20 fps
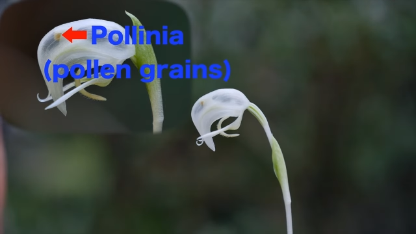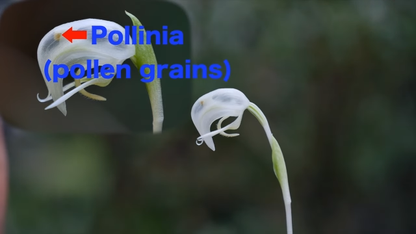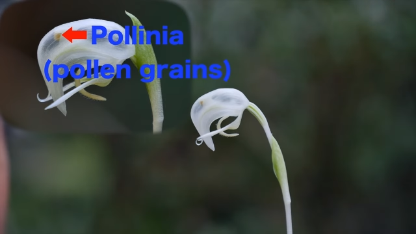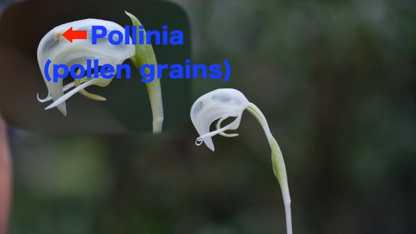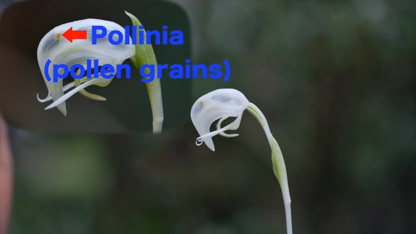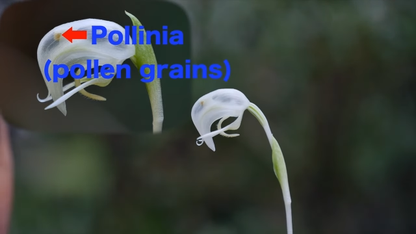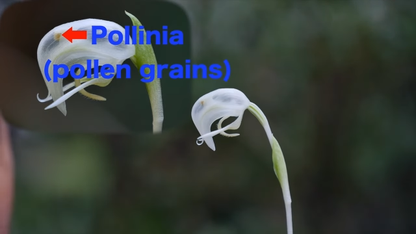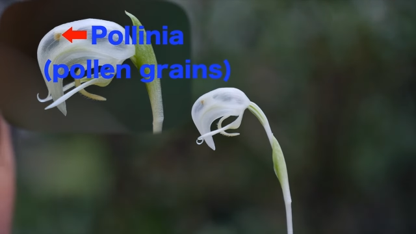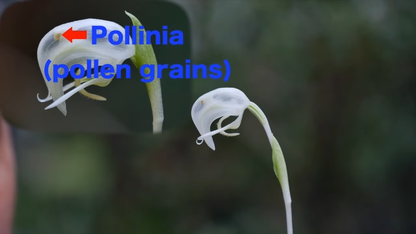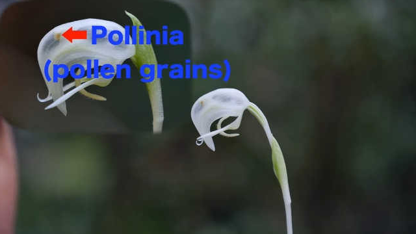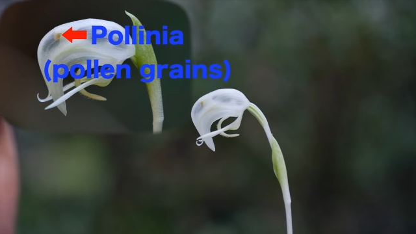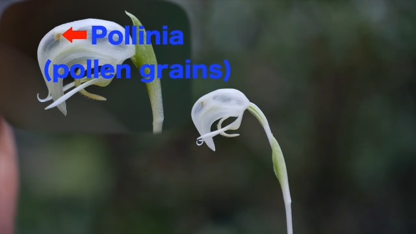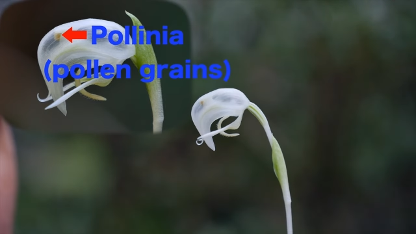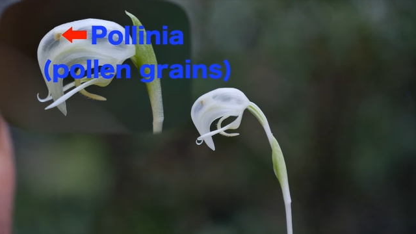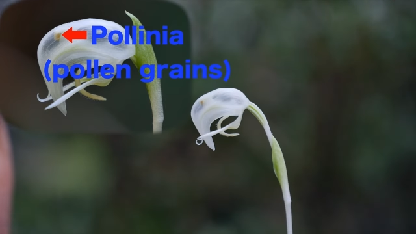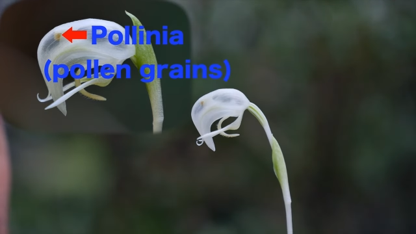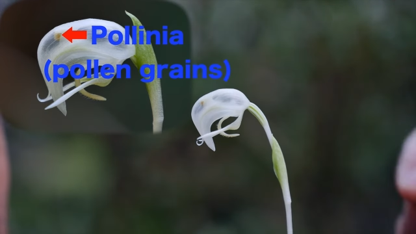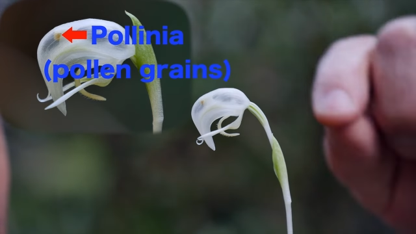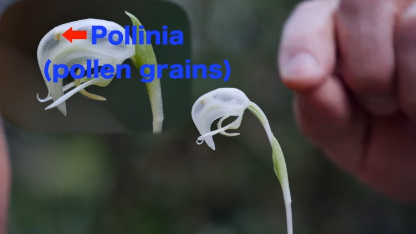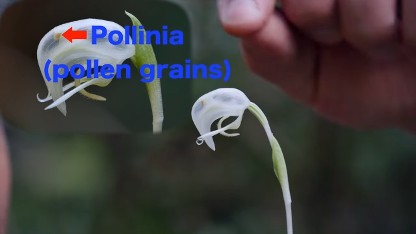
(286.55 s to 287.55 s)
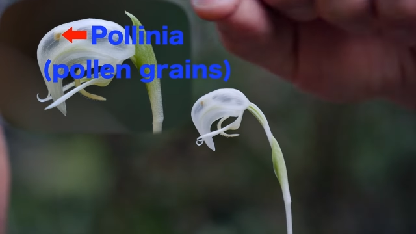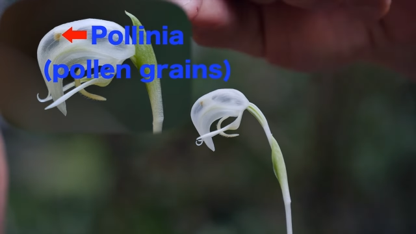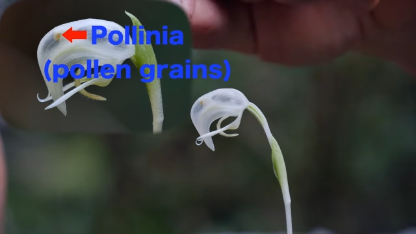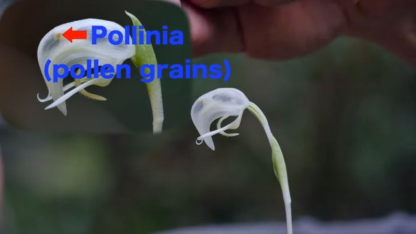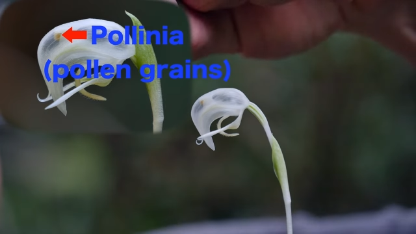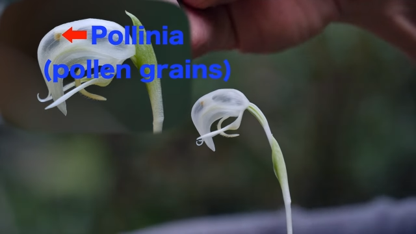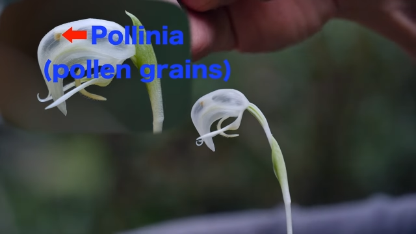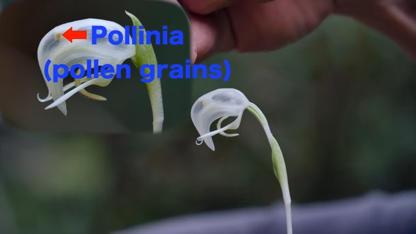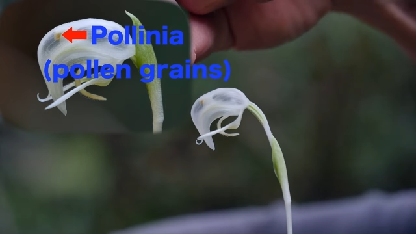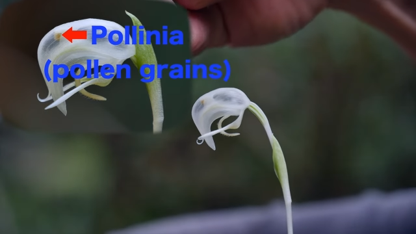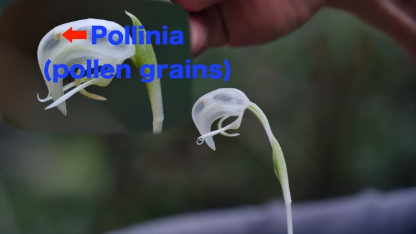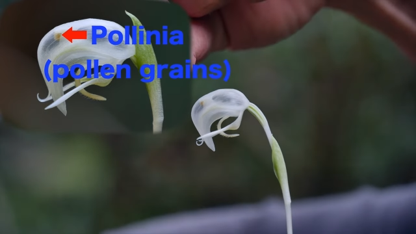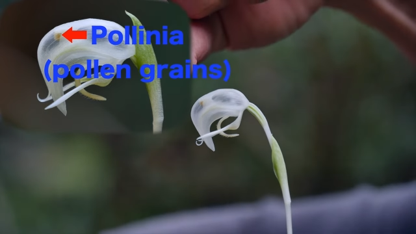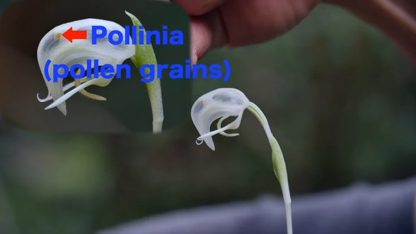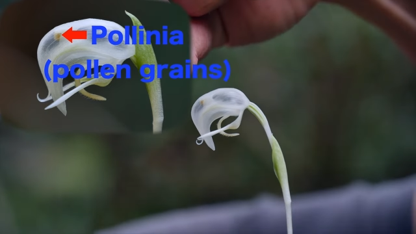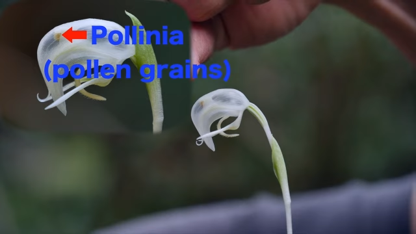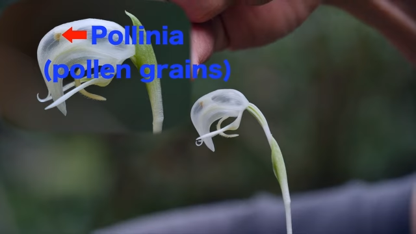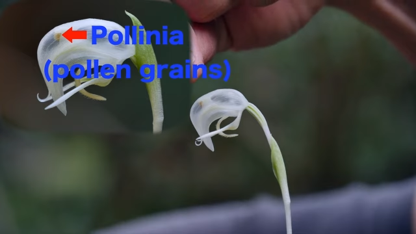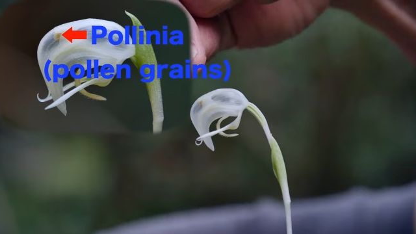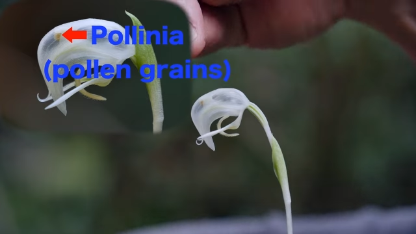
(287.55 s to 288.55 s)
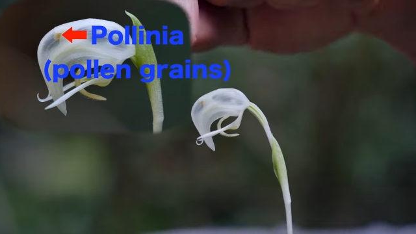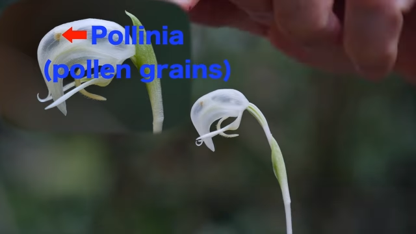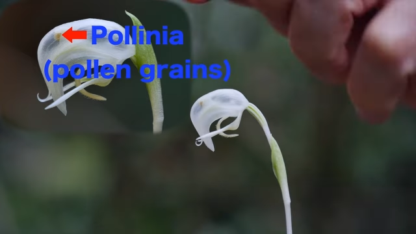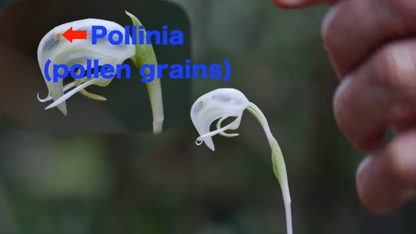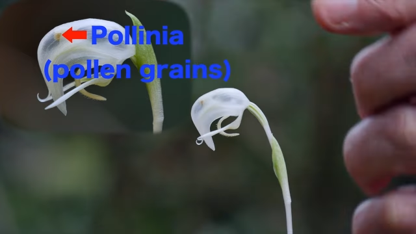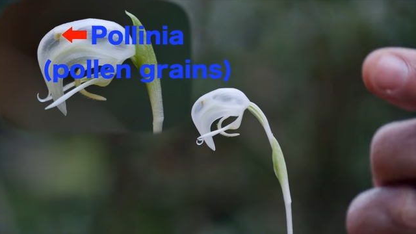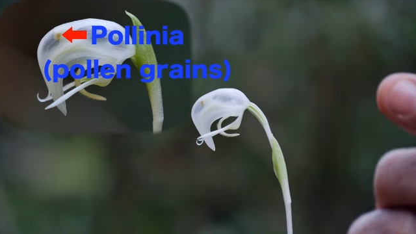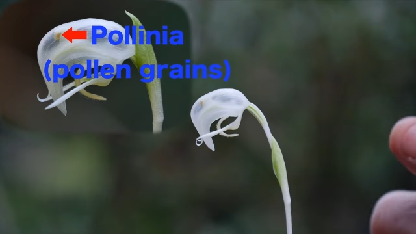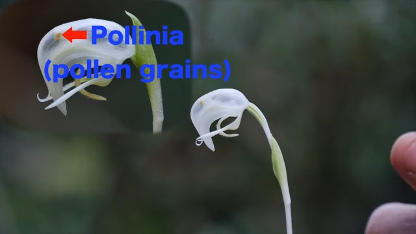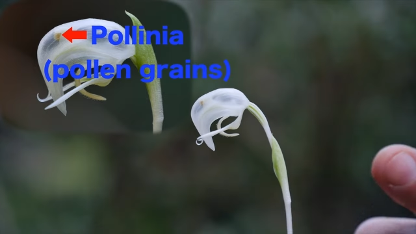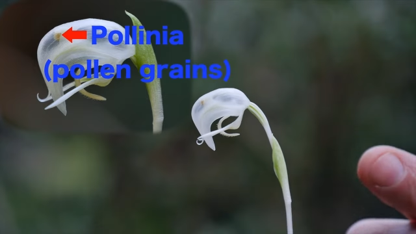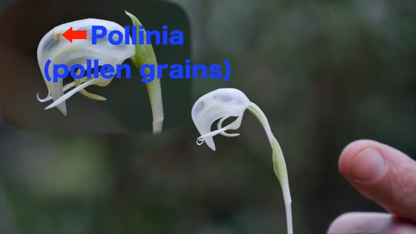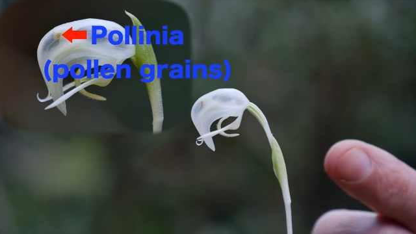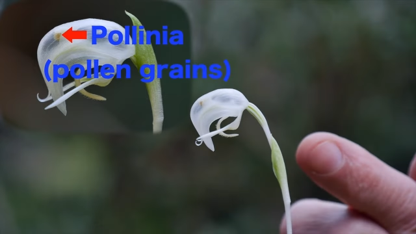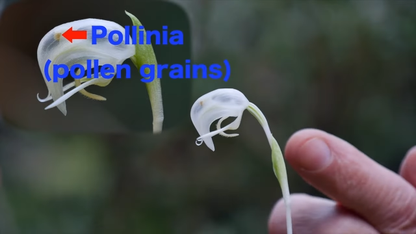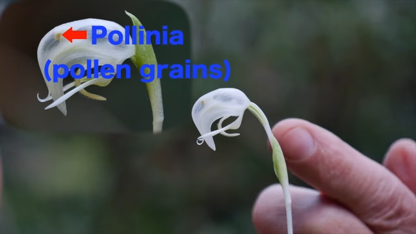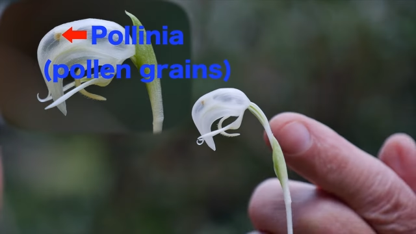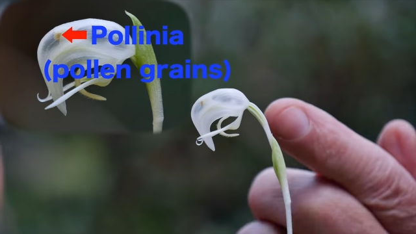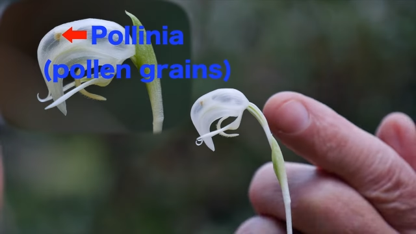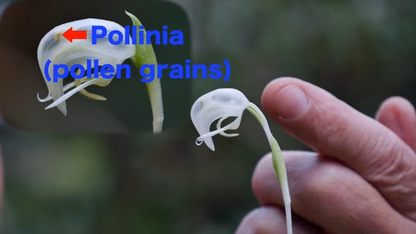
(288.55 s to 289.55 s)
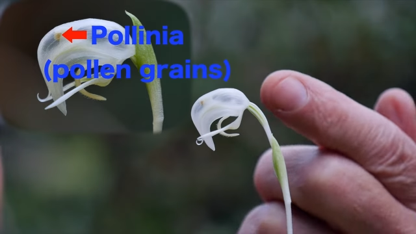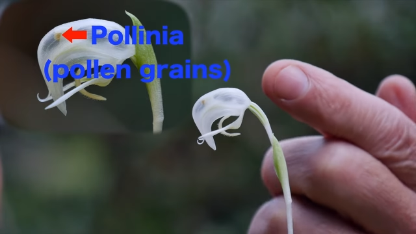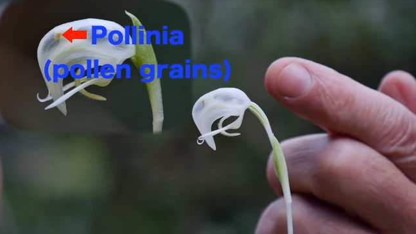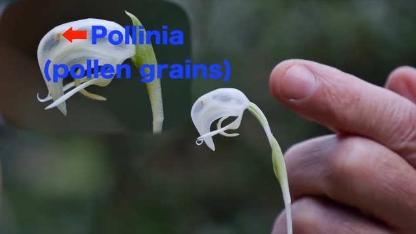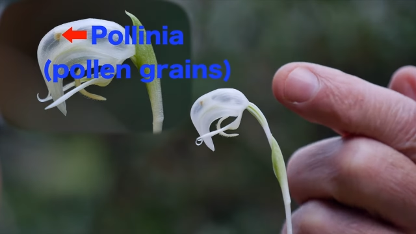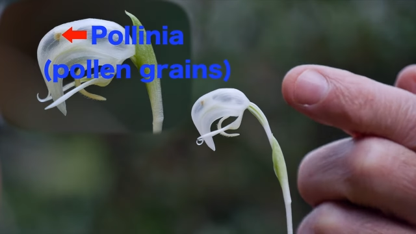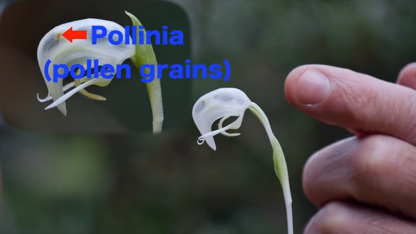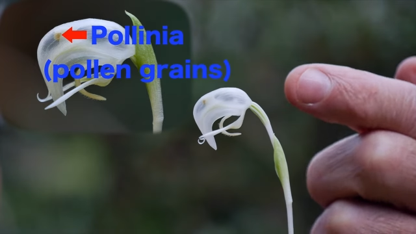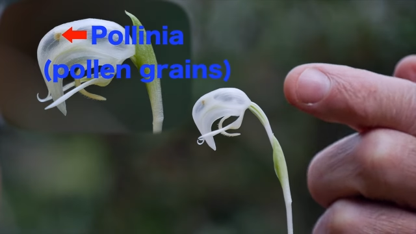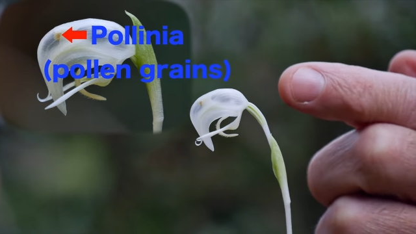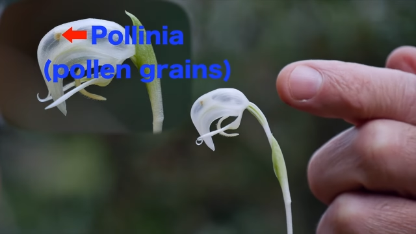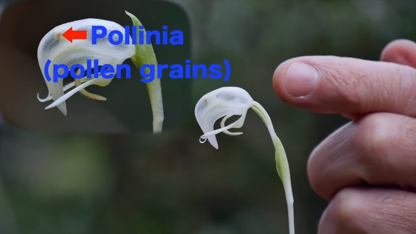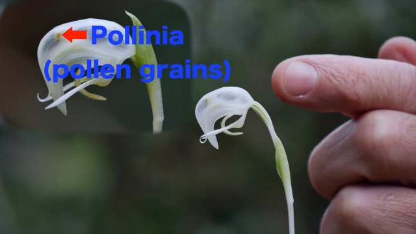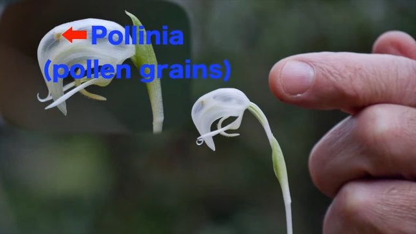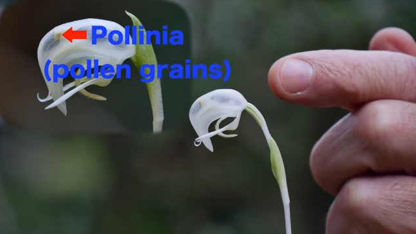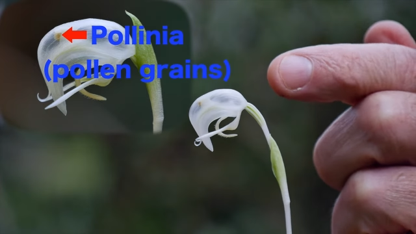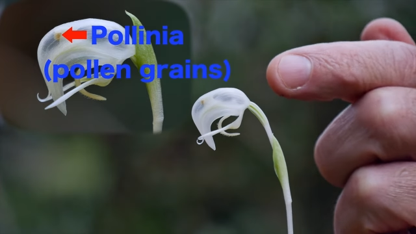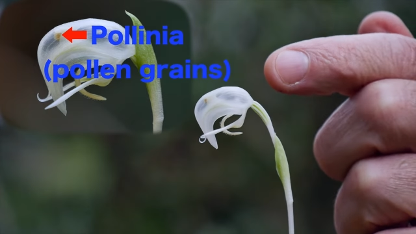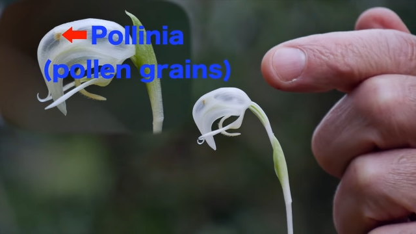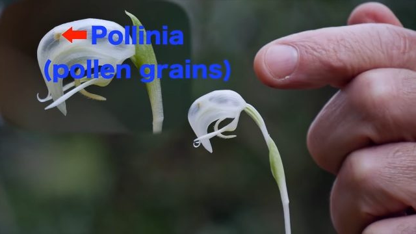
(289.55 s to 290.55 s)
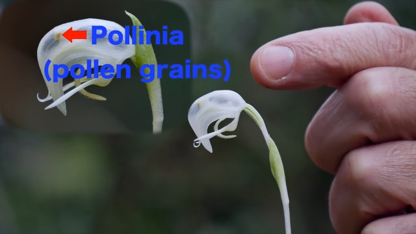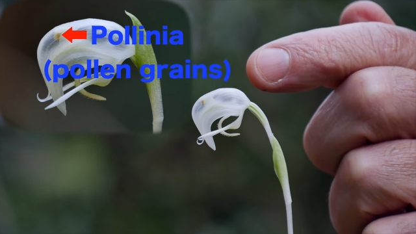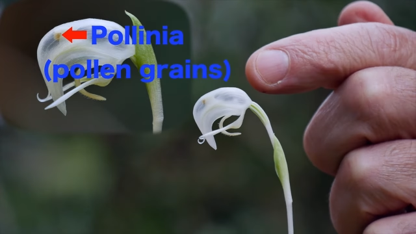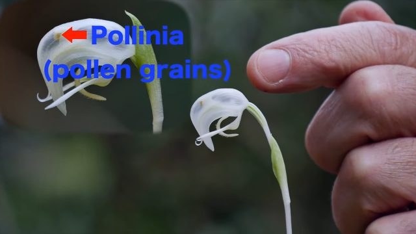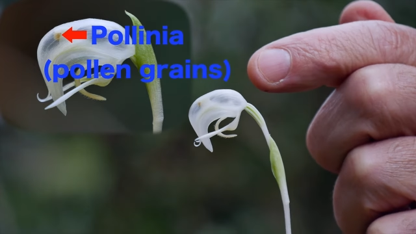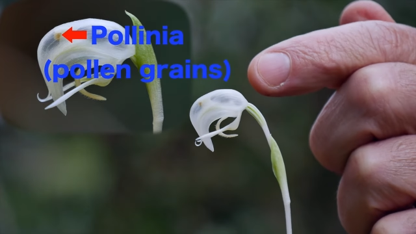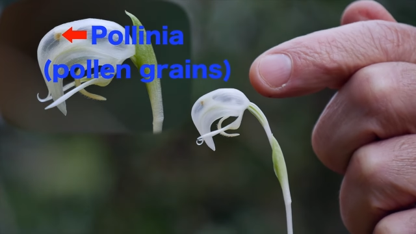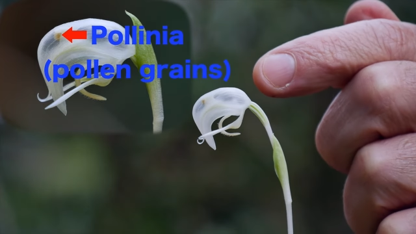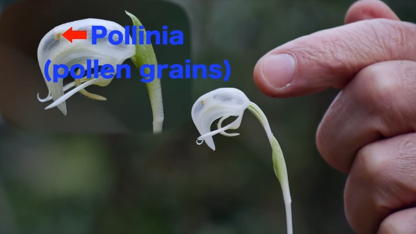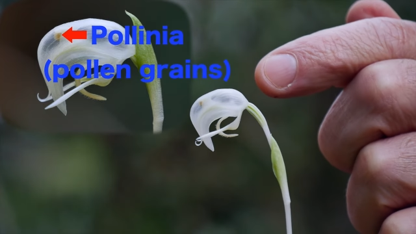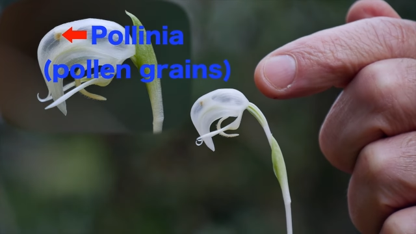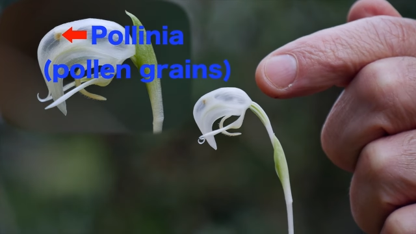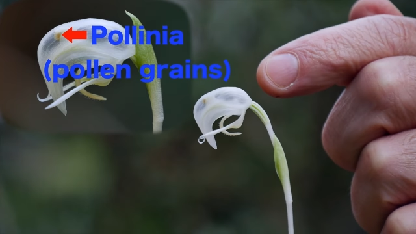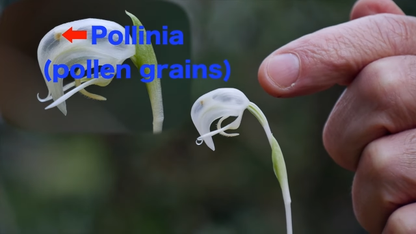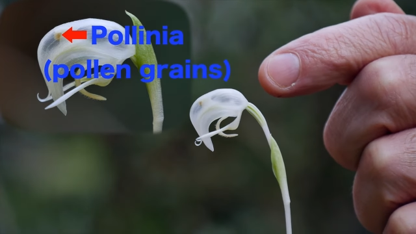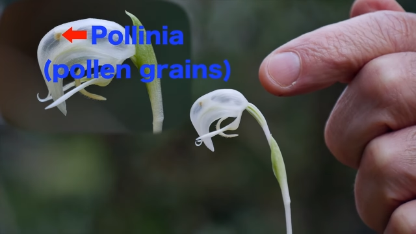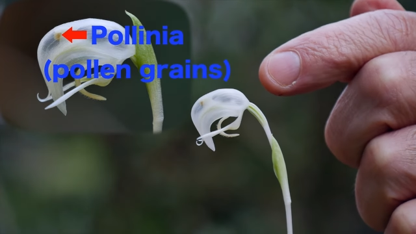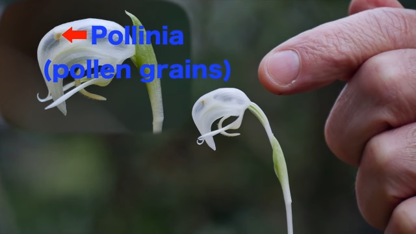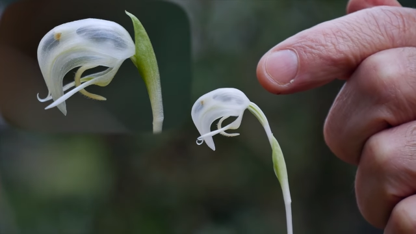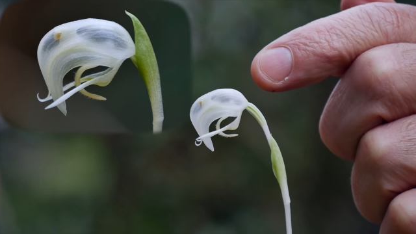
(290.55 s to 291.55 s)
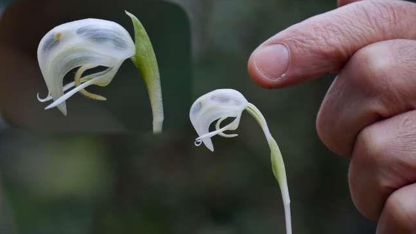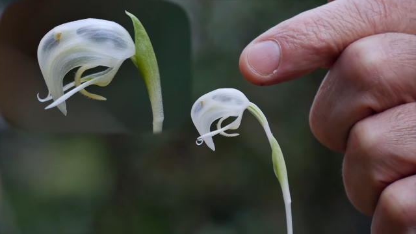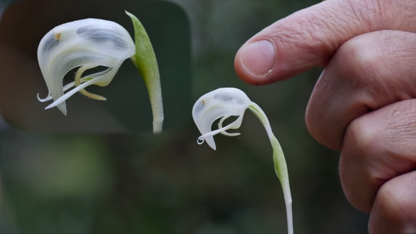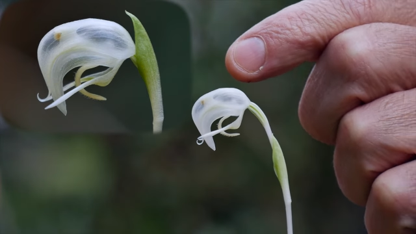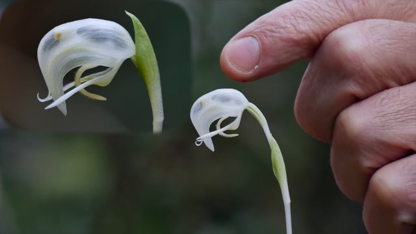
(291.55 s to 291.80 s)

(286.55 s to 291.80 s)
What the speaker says: (no speaker visible)